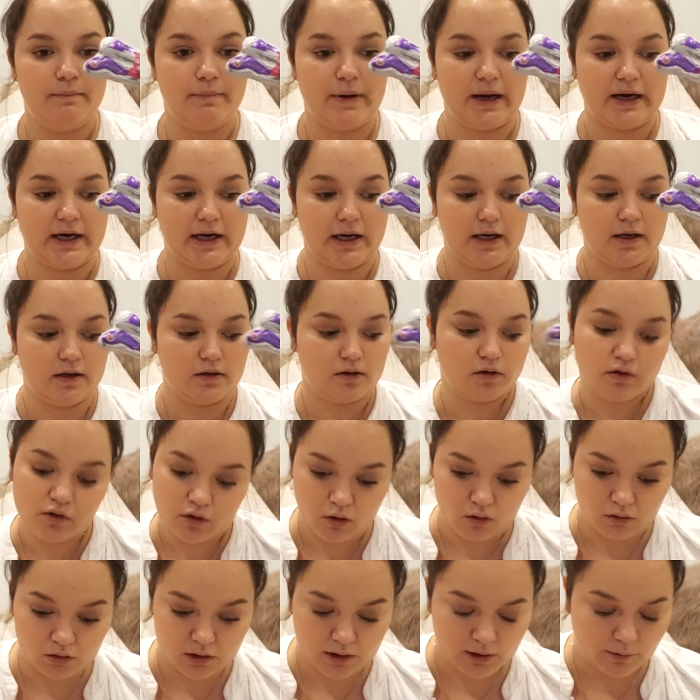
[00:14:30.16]
bunny
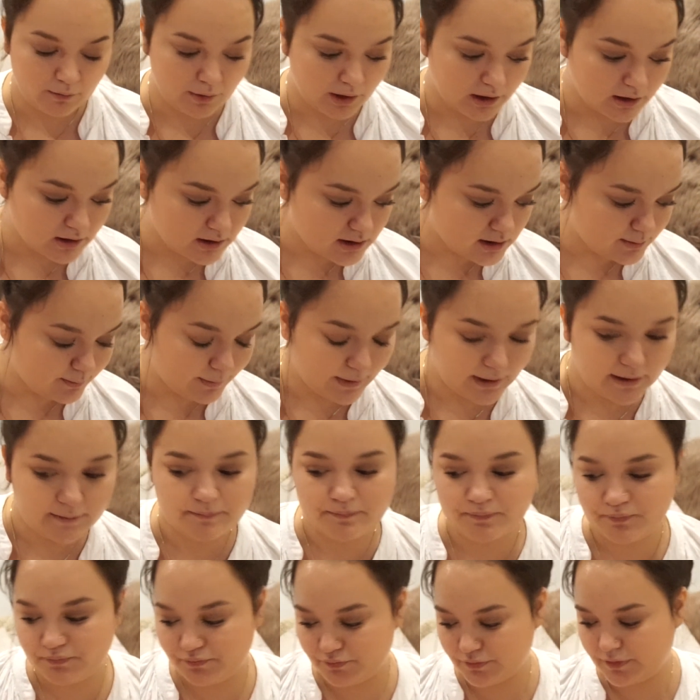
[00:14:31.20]
not all at once but
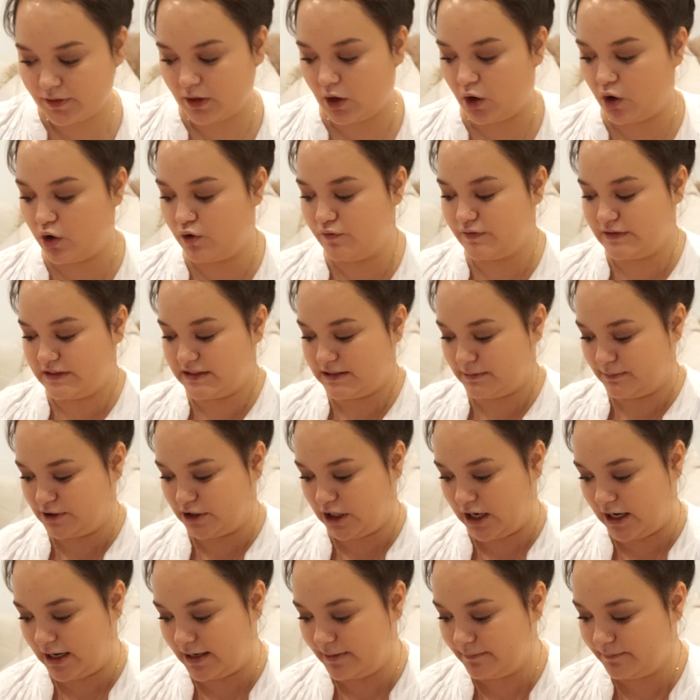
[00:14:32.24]
over some
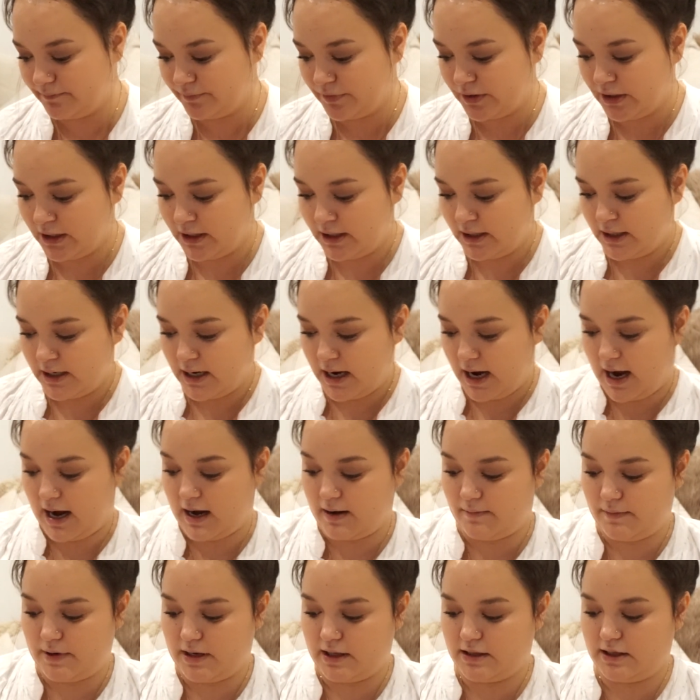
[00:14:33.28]
time
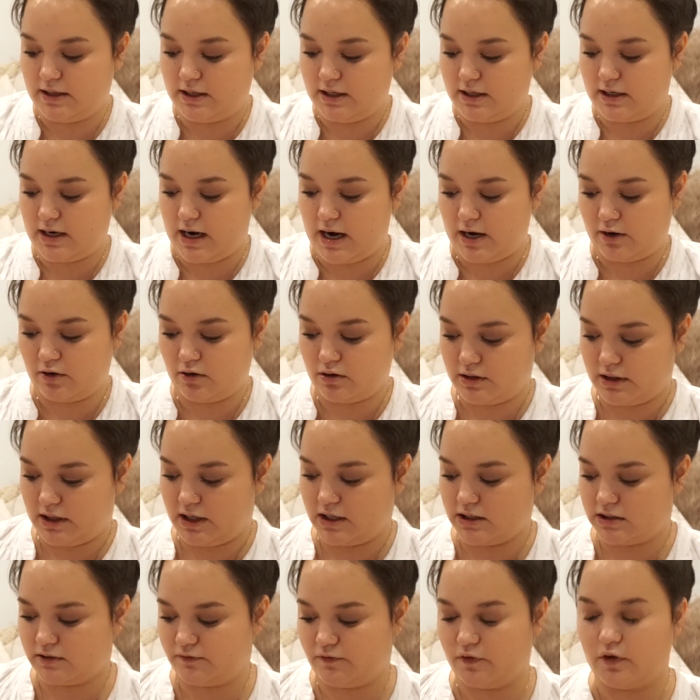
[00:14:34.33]
um, and then I got
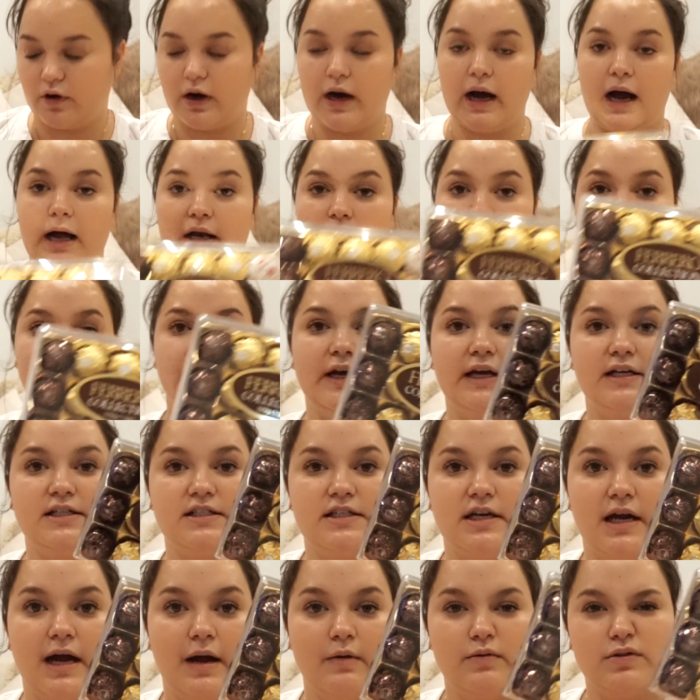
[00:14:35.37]
these for Oliver for
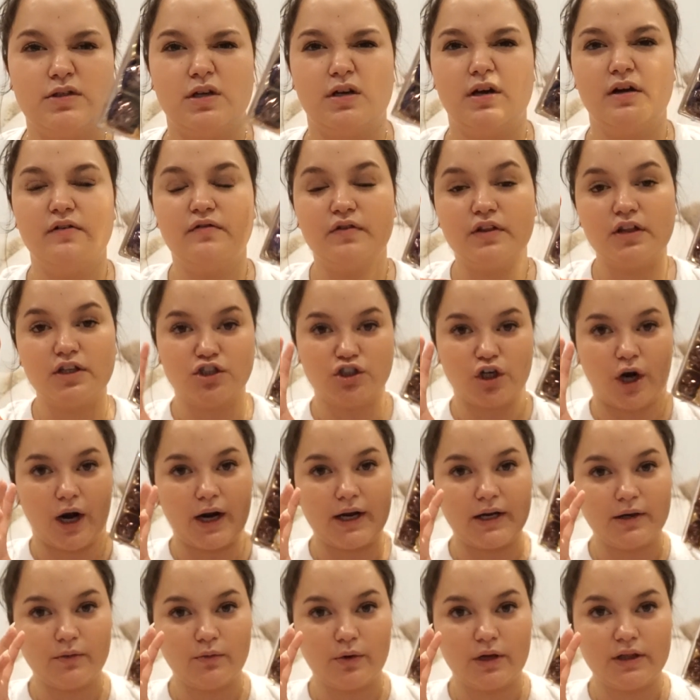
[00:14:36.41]
Easter. I was looking for the
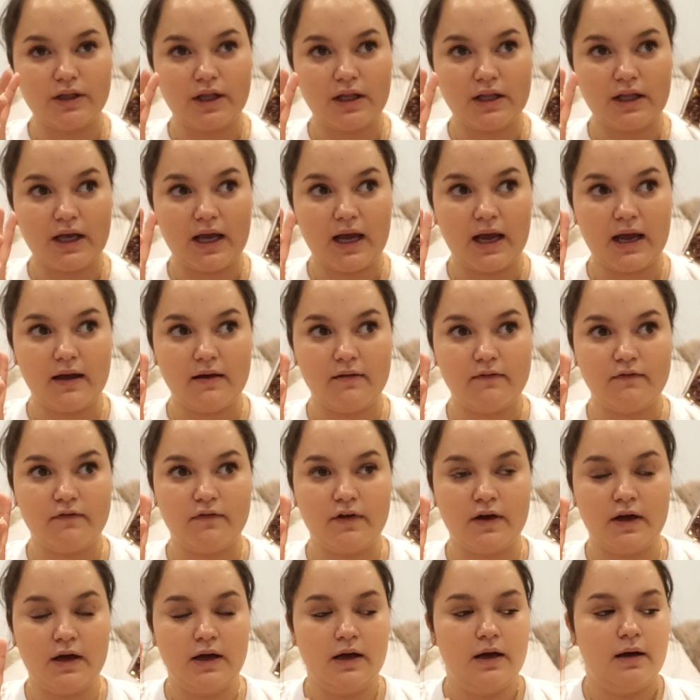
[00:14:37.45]
giant one that they
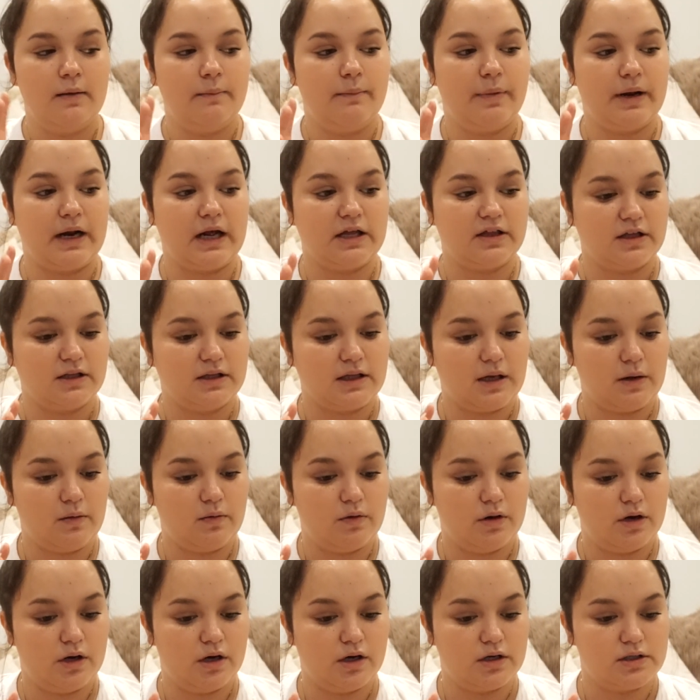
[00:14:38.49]
have, but I think they
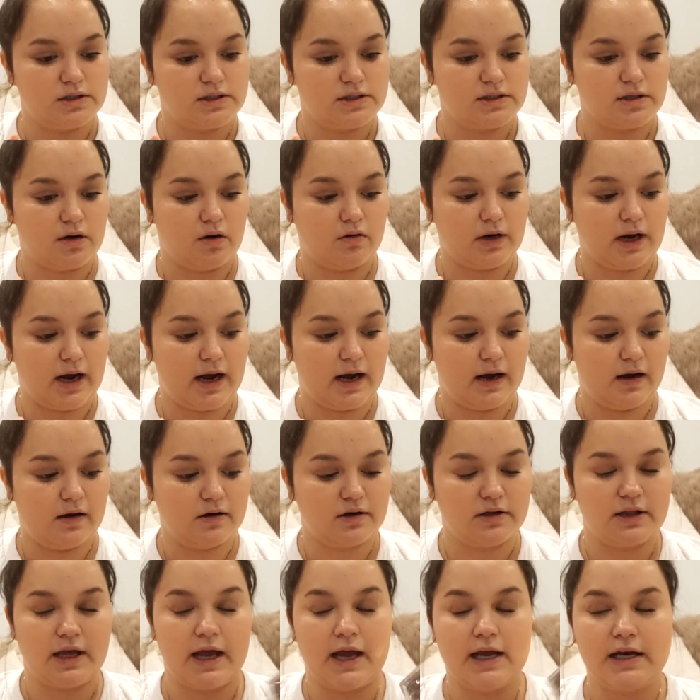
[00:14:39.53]
were sold
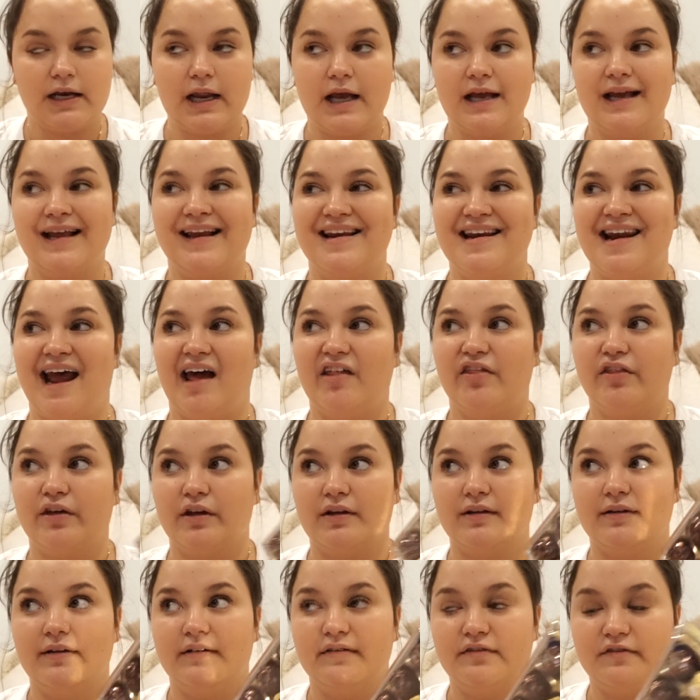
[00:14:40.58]
out. They had like
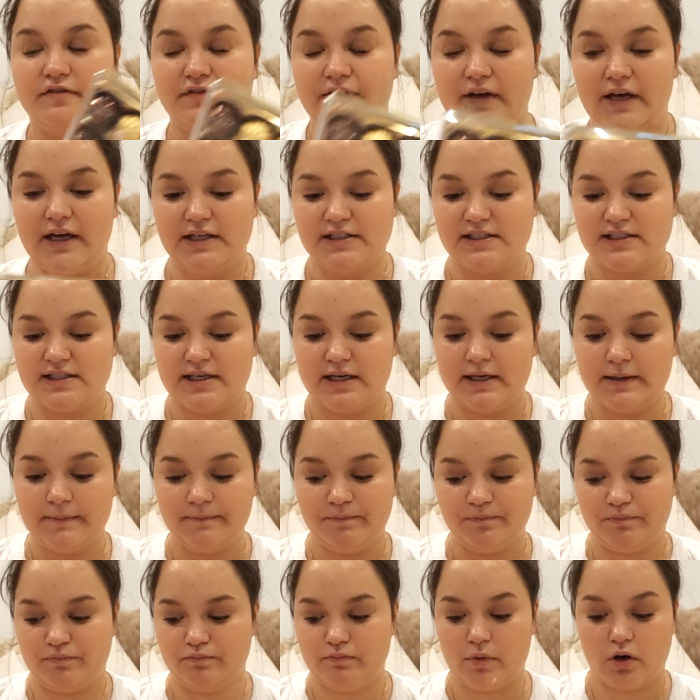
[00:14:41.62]
nothing left for
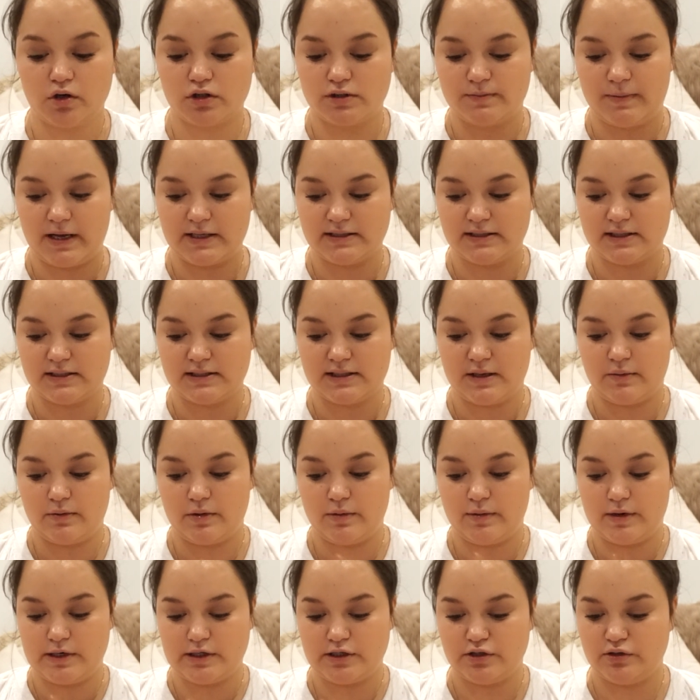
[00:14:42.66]
Easter. Most places that
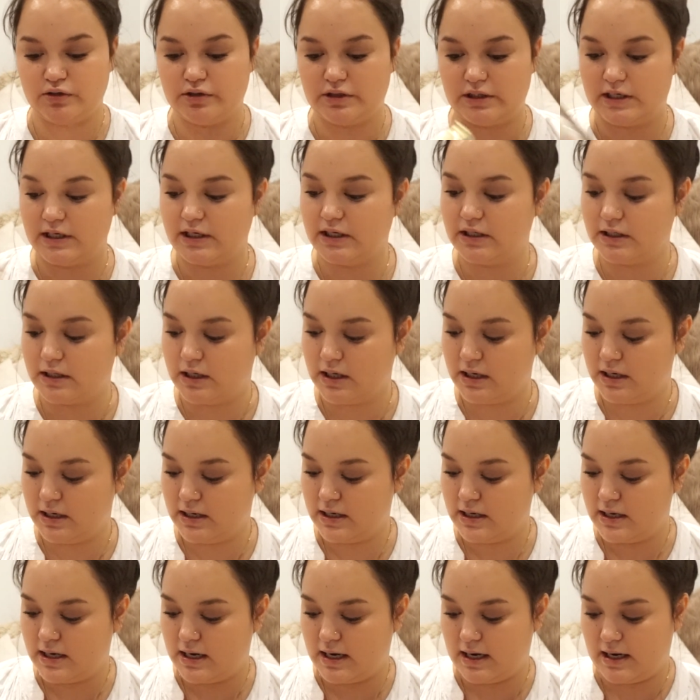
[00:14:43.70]
we went to didn't.
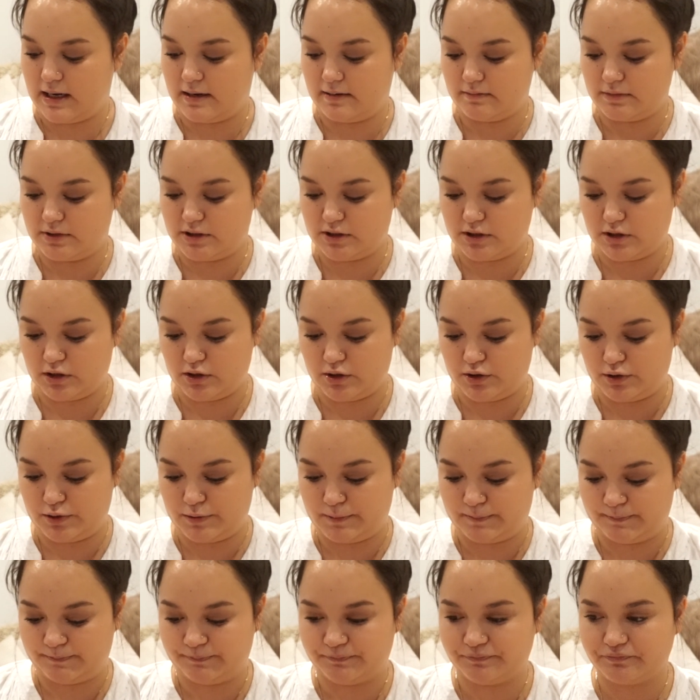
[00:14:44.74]
Um, so